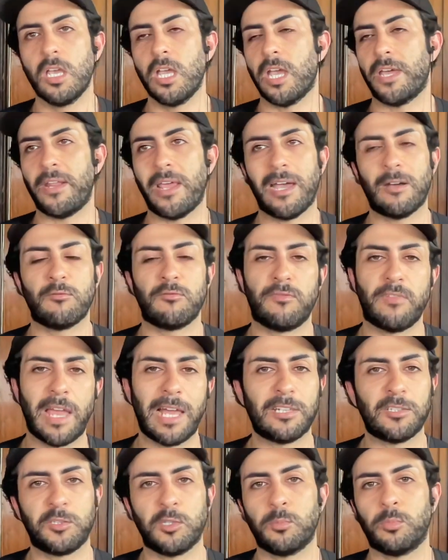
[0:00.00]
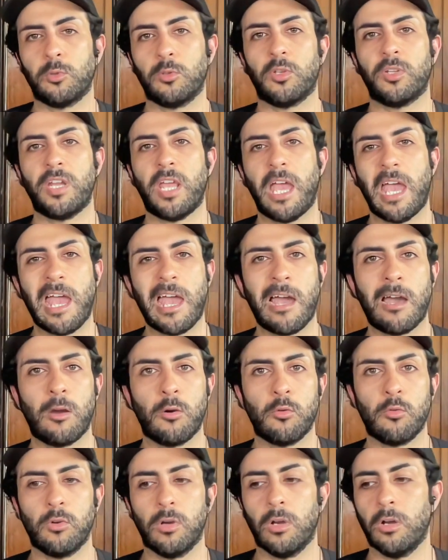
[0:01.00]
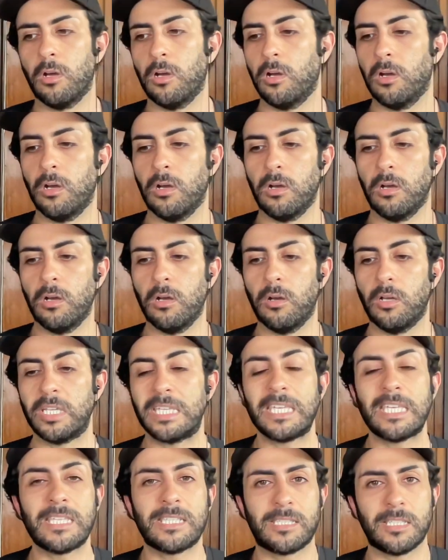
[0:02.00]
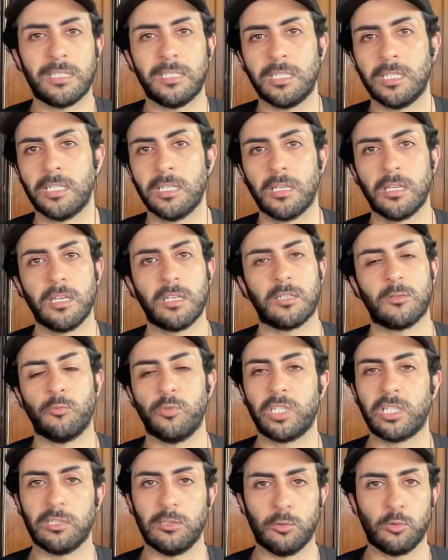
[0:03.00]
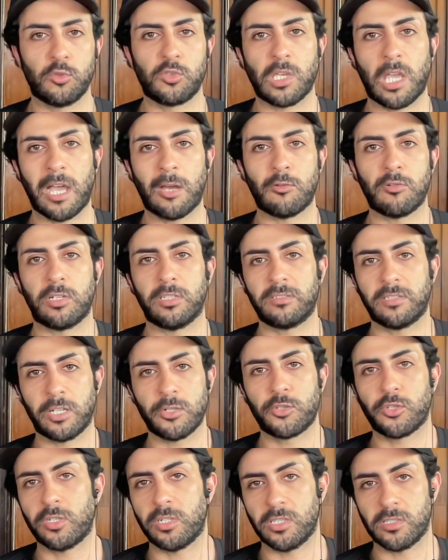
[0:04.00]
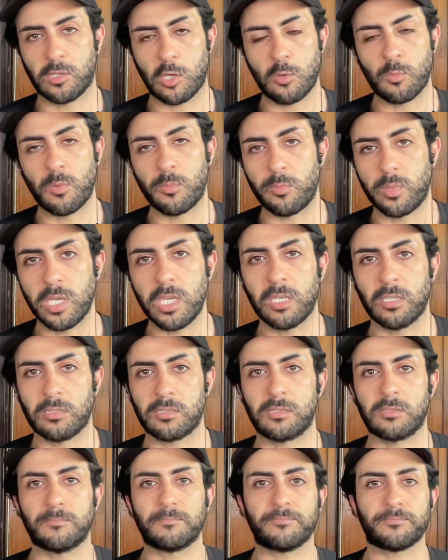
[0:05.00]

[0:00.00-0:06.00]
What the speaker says: and how valuable and how easily we can lose our attention as human beings.